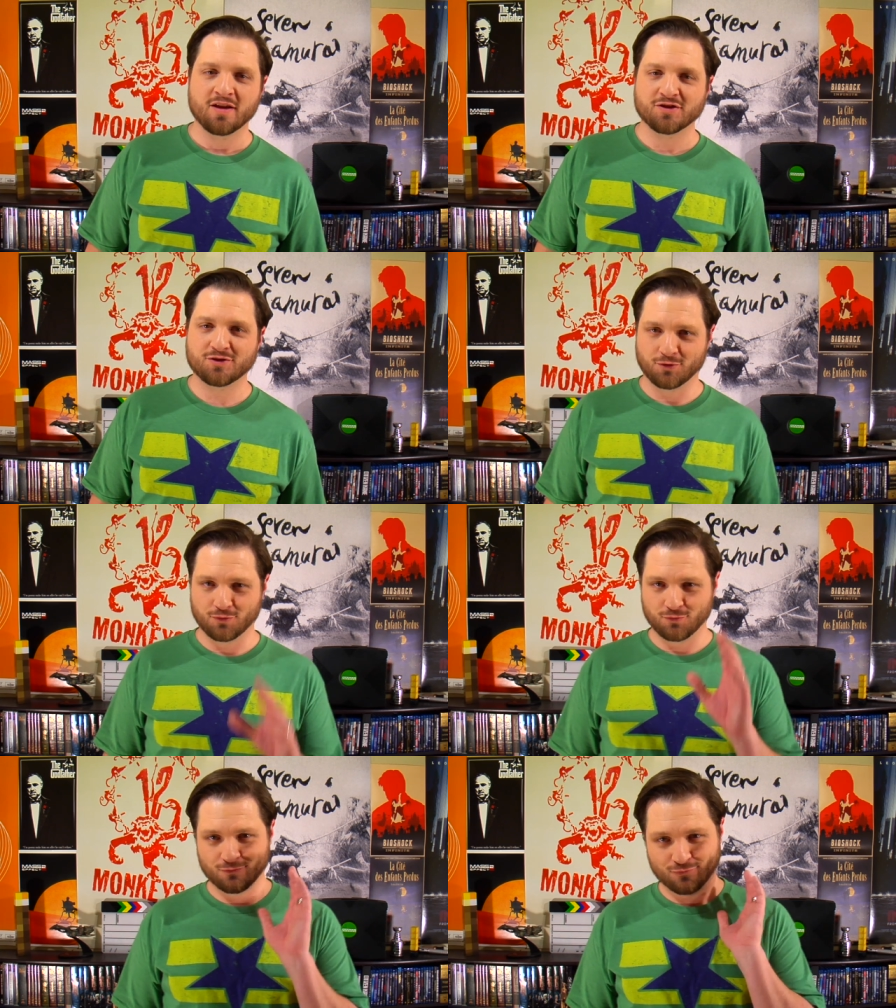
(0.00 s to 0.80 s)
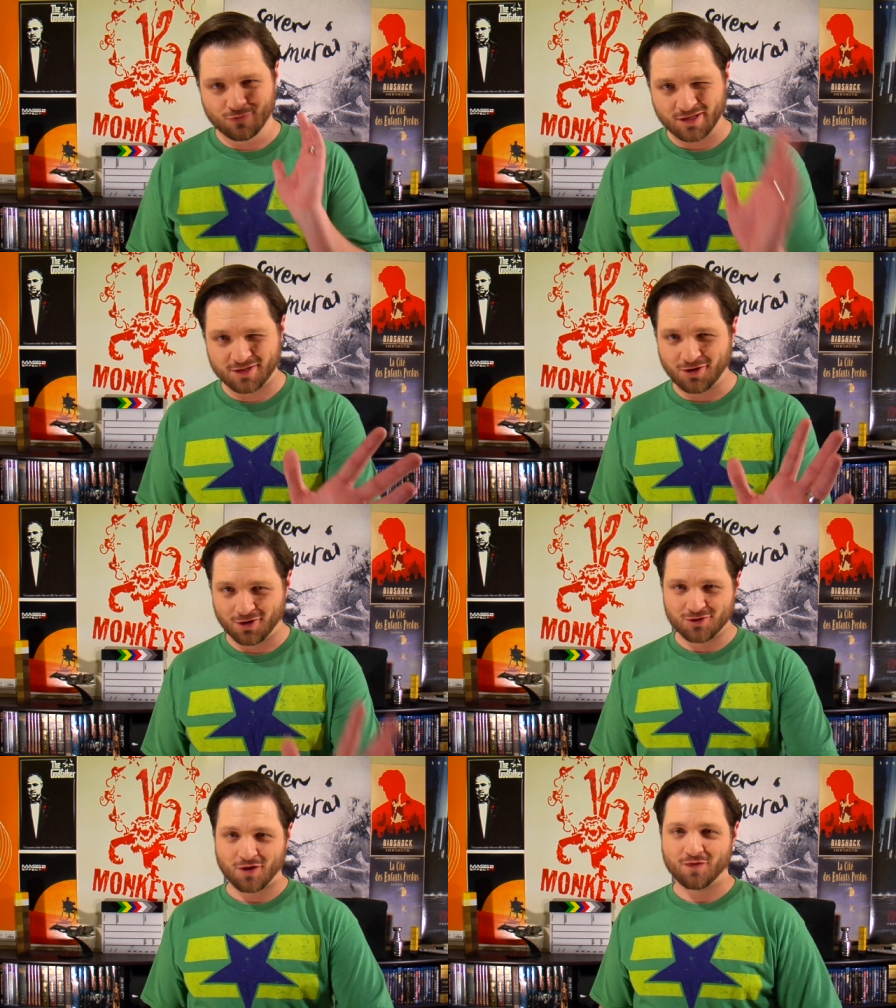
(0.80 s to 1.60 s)
So Rick
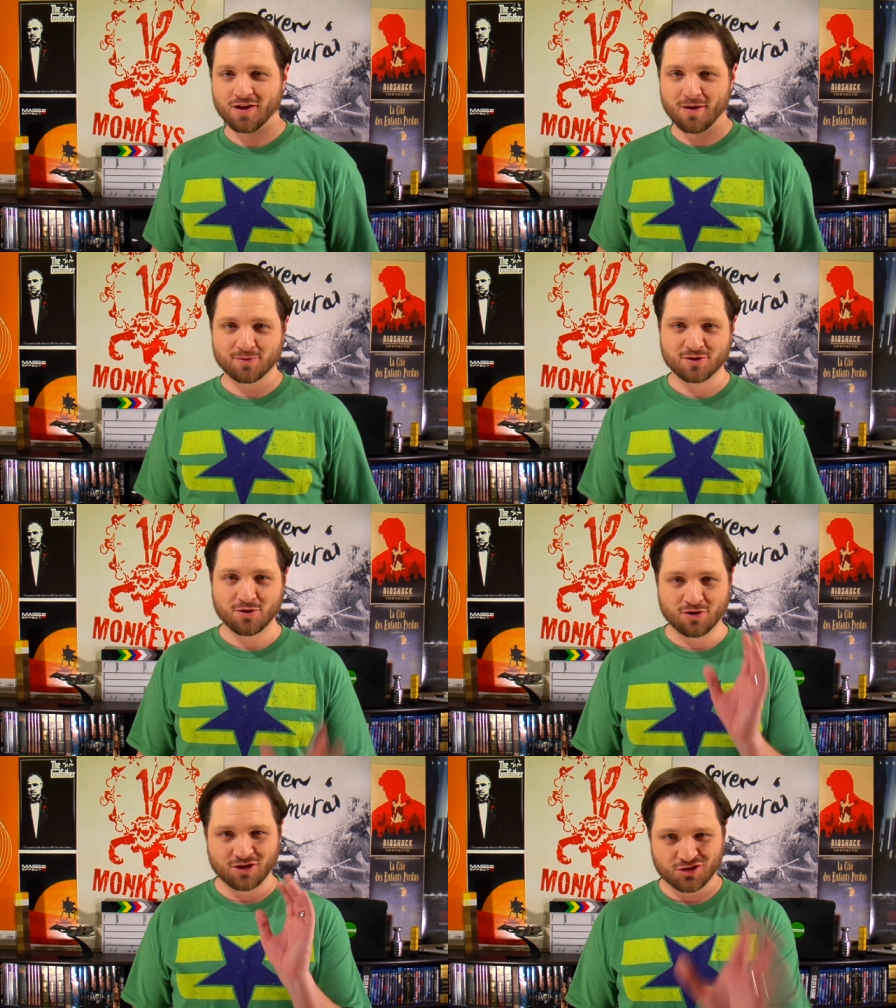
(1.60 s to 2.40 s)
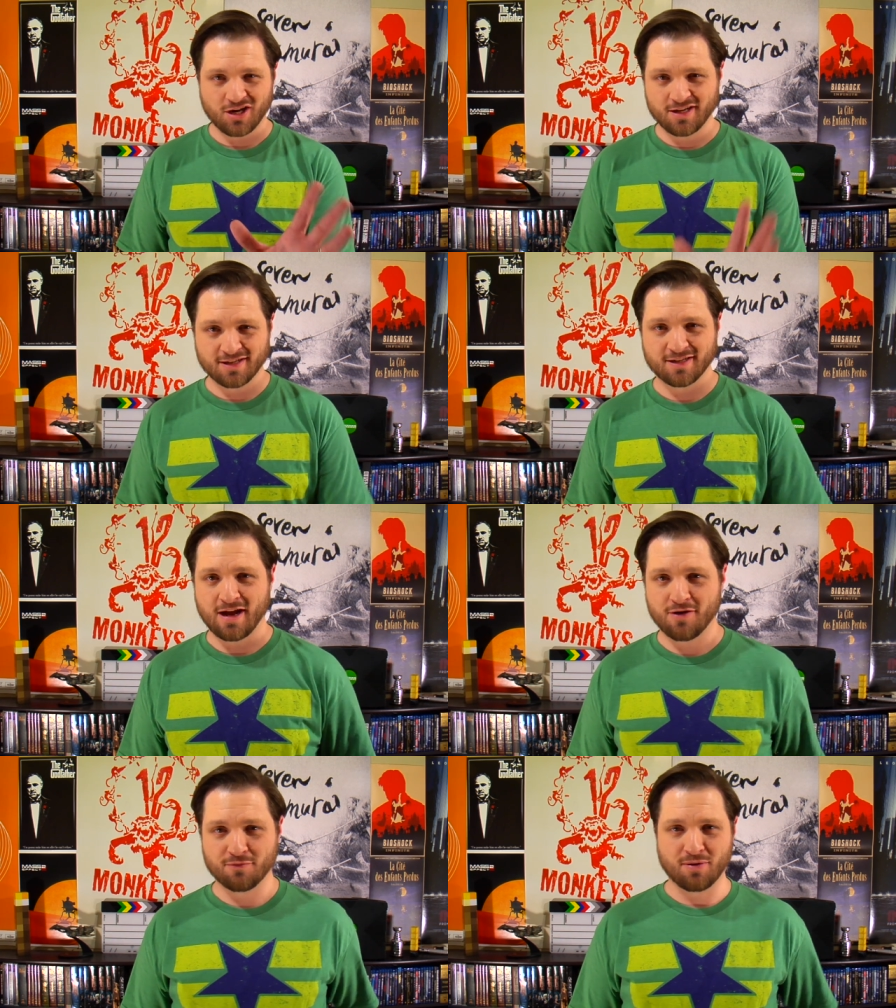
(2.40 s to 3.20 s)
starts off the episode, he's chasing
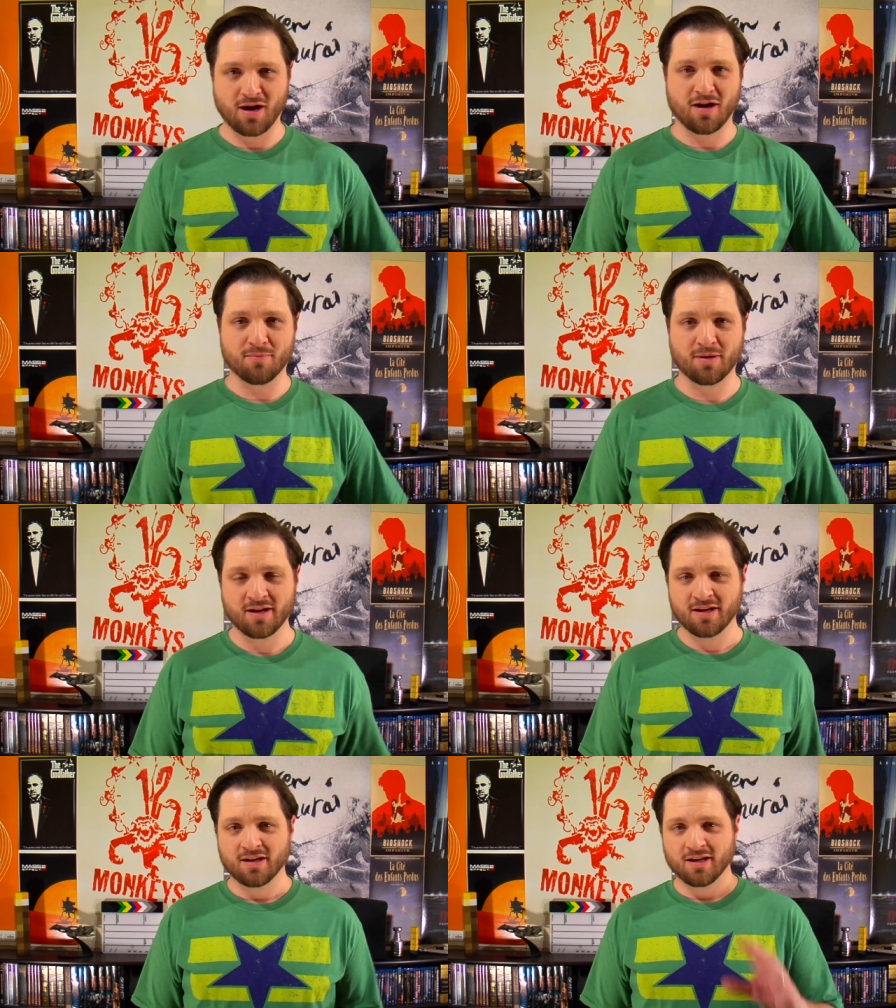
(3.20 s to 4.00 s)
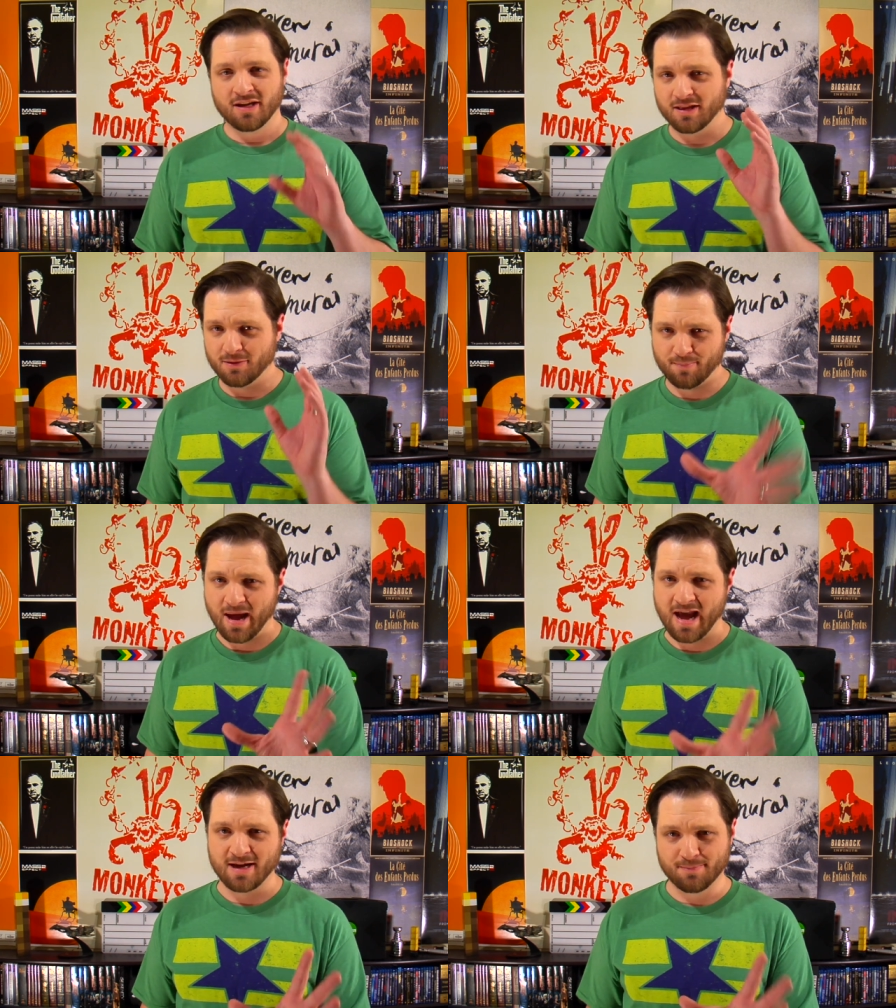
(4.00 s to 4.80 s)
down Bob, and the
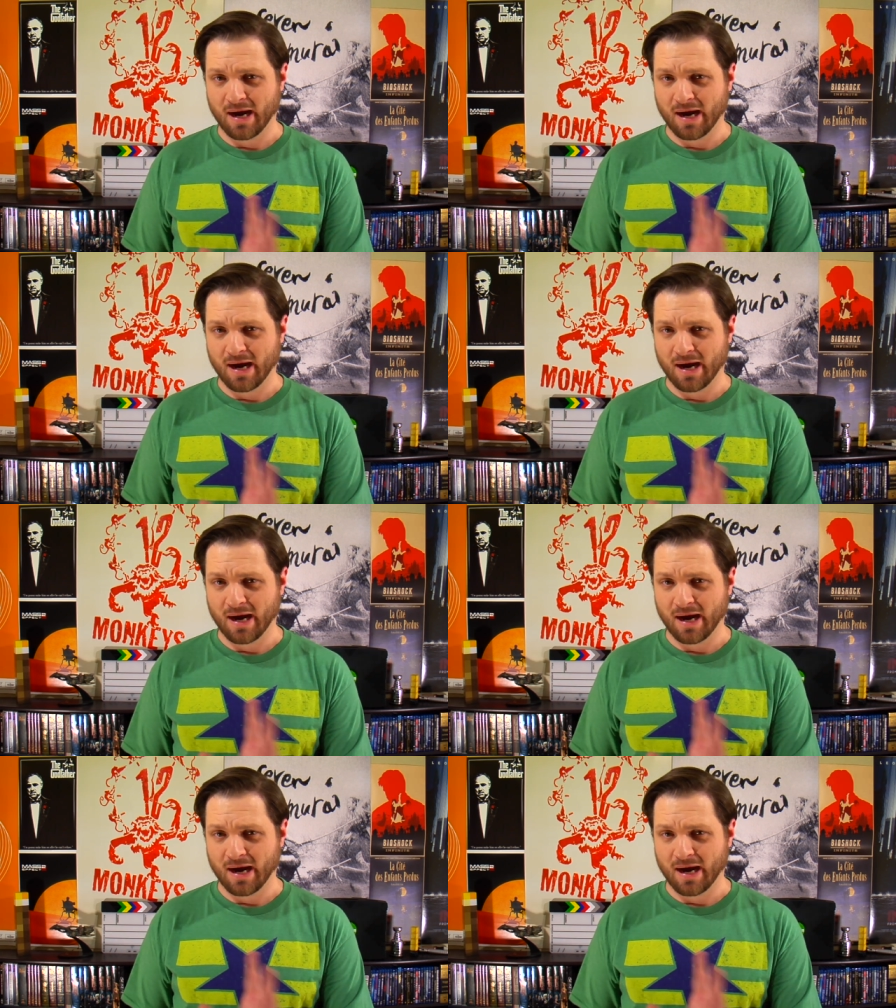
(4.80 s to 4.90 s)
bad